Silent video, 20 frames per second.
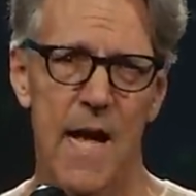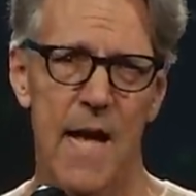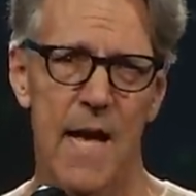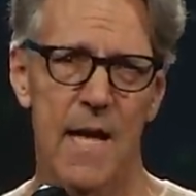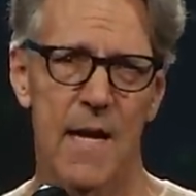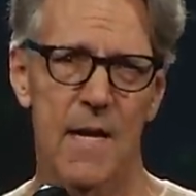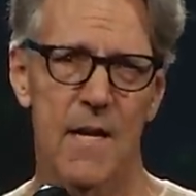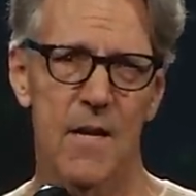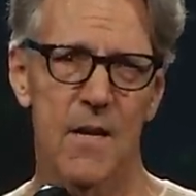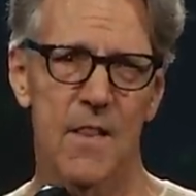
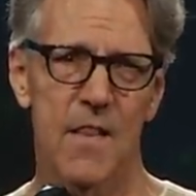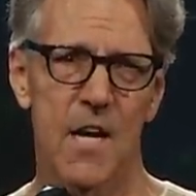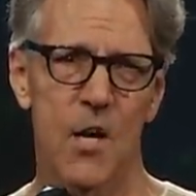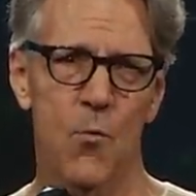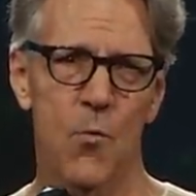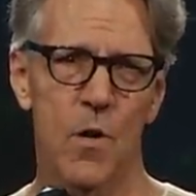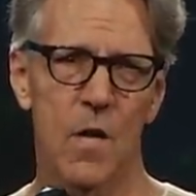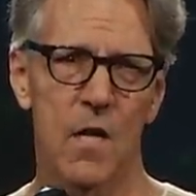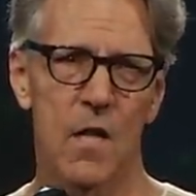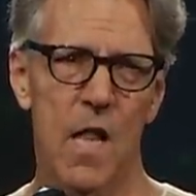And
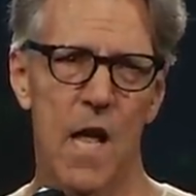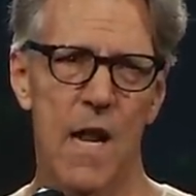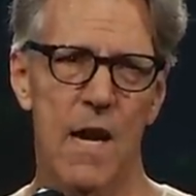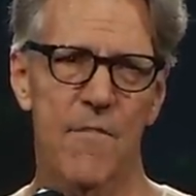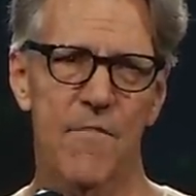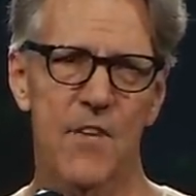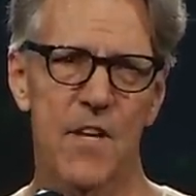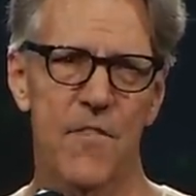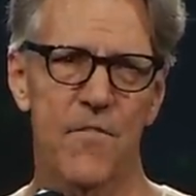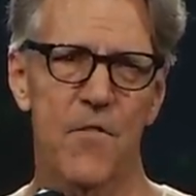there were a
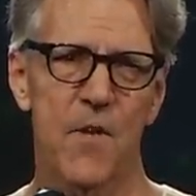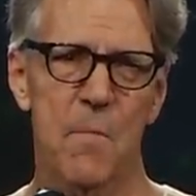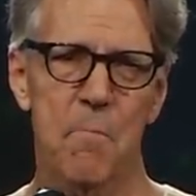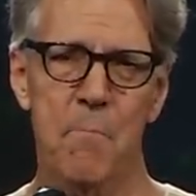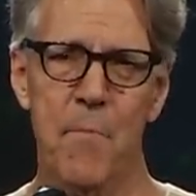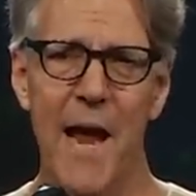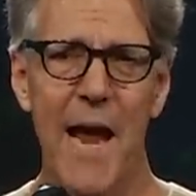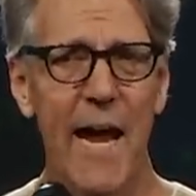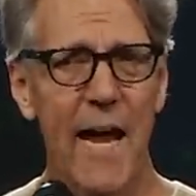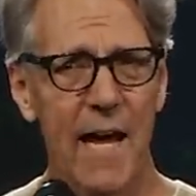lot of
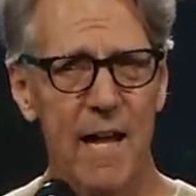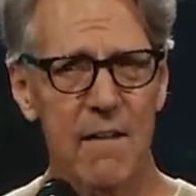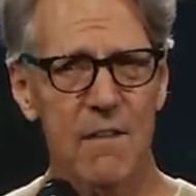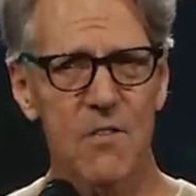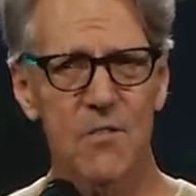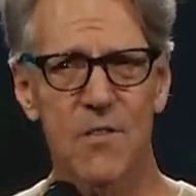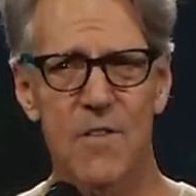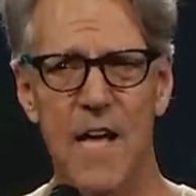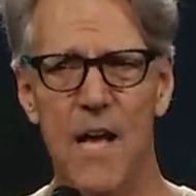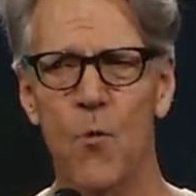different
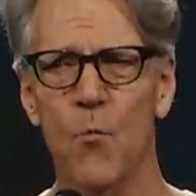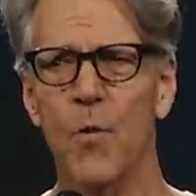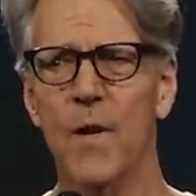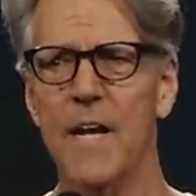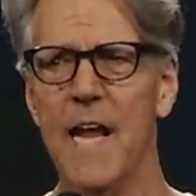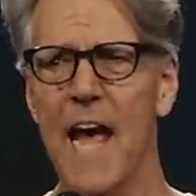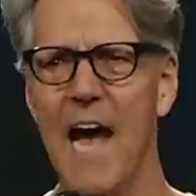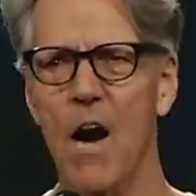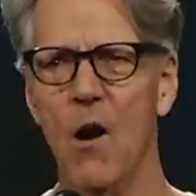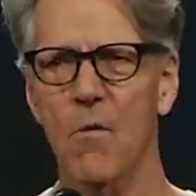bands that
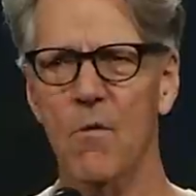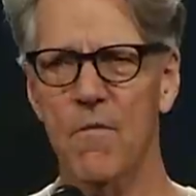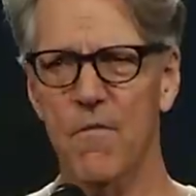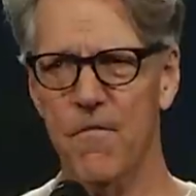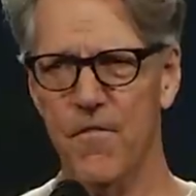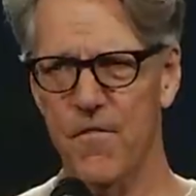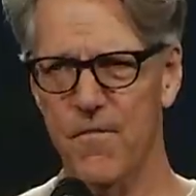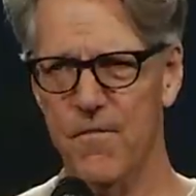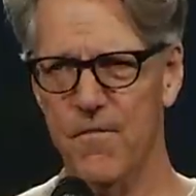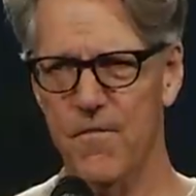went out
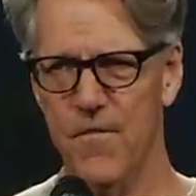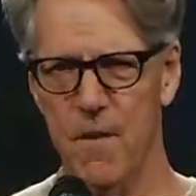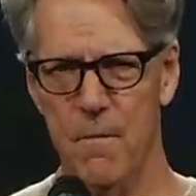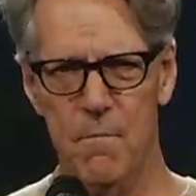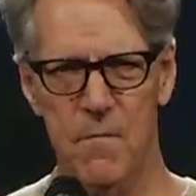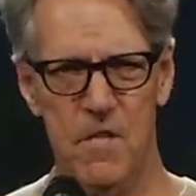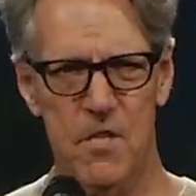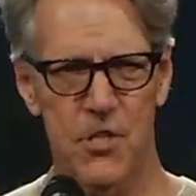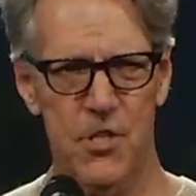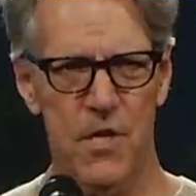
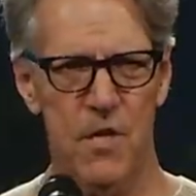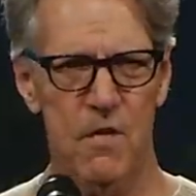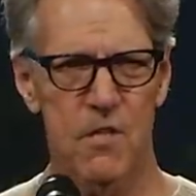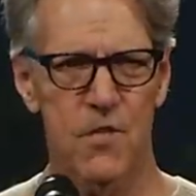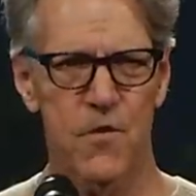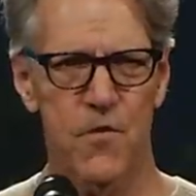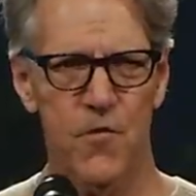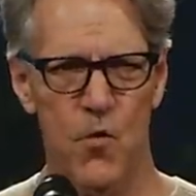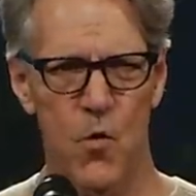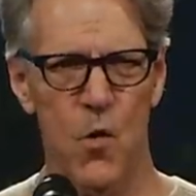from the
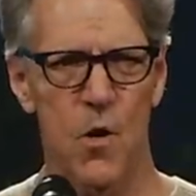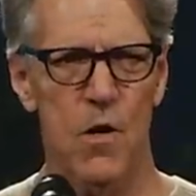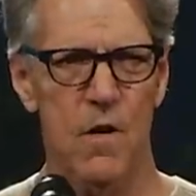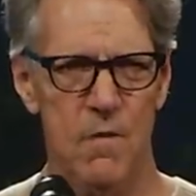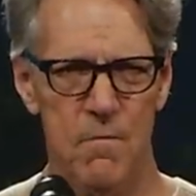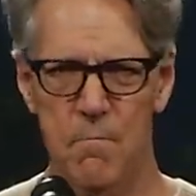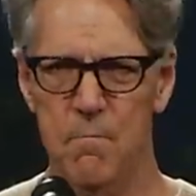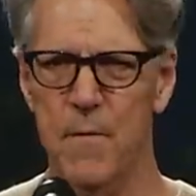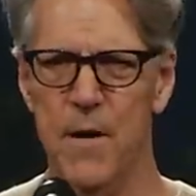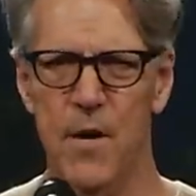church
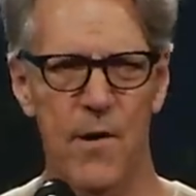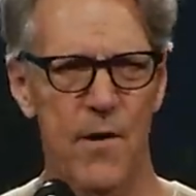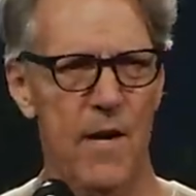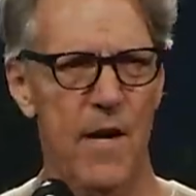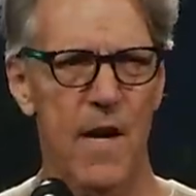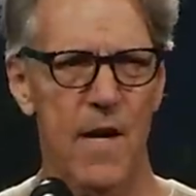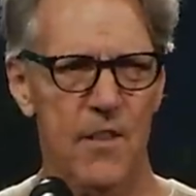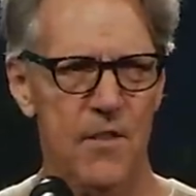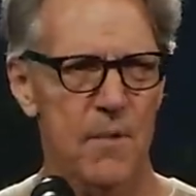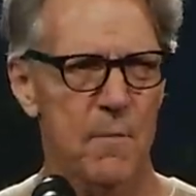for
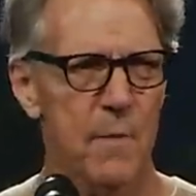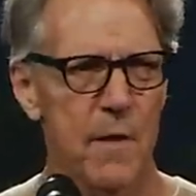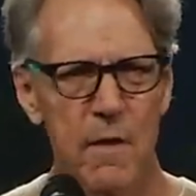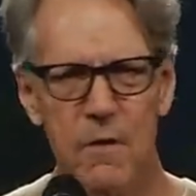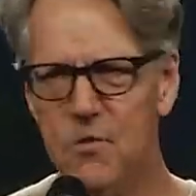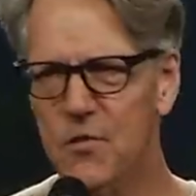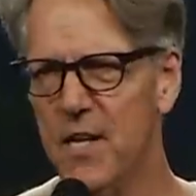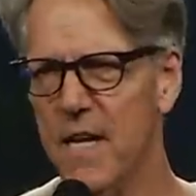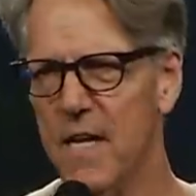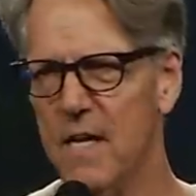Maranatha
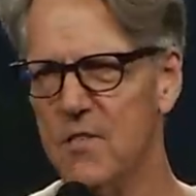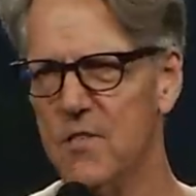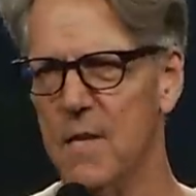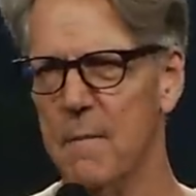Music.